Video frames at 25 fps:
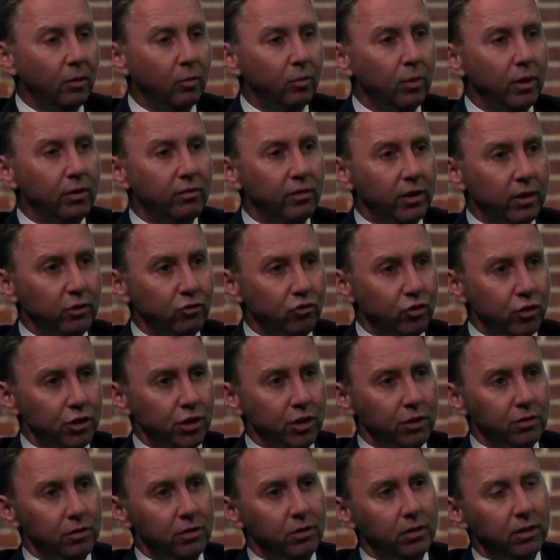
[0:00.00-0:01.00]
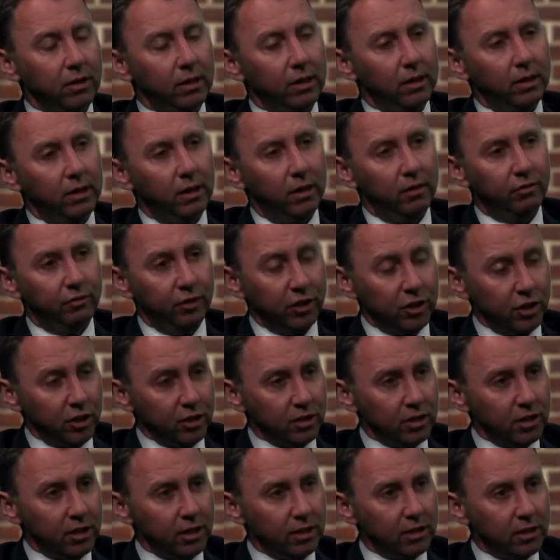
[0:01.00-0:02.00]
We've introduced
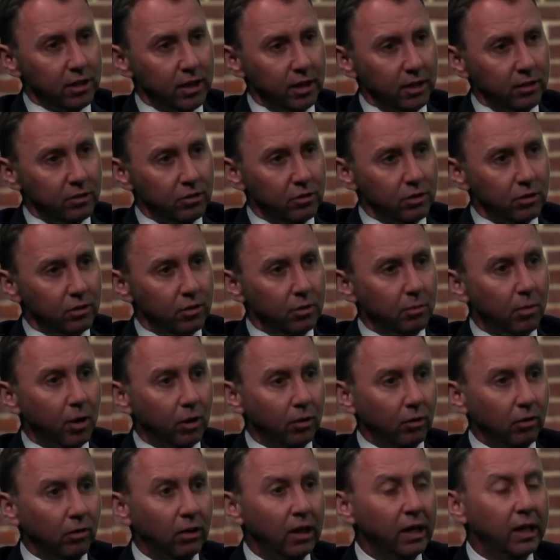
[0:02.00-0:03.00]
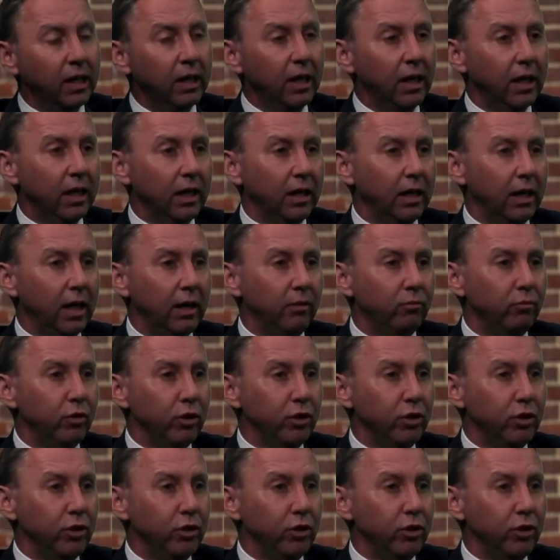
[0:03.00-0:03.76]
efficiencies into the model and